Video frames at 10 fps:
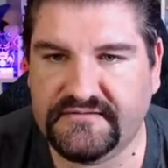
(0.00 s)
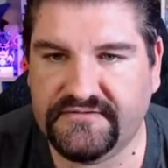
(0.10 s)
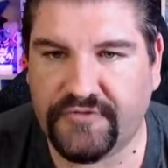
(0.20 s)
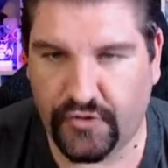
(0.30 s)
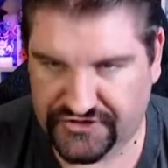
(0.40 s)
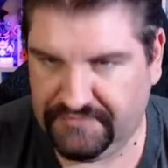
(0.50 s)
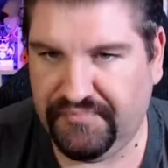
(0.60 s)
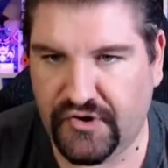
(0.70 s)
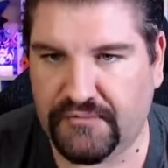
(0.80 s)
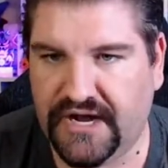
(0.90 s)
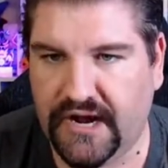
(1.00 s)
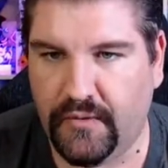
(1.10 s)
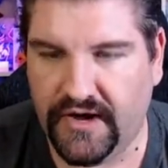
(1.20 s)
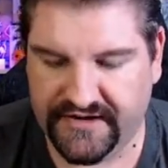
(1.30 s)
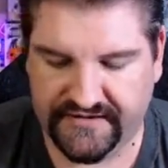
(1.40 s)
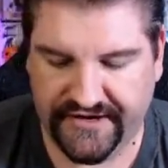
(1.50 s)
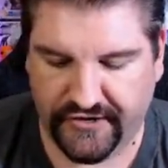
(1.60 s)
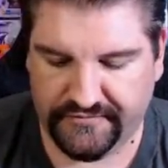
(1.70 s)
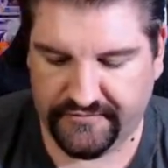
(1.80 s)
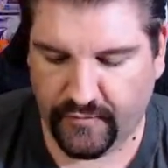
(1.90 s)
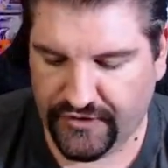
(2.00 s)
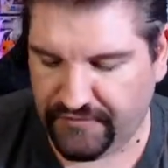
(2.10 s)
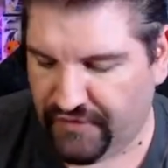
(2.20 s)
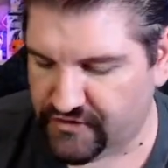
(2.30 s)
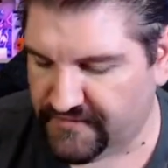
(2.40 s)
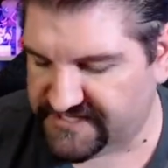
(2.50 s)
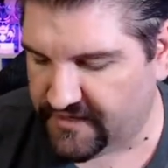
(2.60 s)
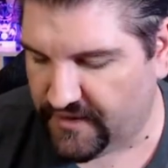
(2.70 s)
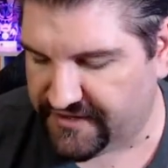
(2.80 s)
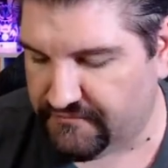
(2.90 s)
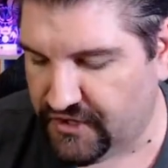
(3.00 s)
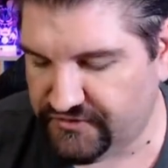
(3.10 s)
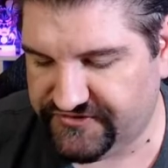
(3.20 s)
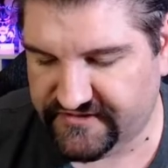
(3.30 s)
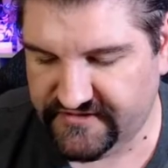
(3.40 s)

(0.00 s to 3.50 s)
Of course, the Pokemon I want, you know, one of the Pokemons I wanted the most.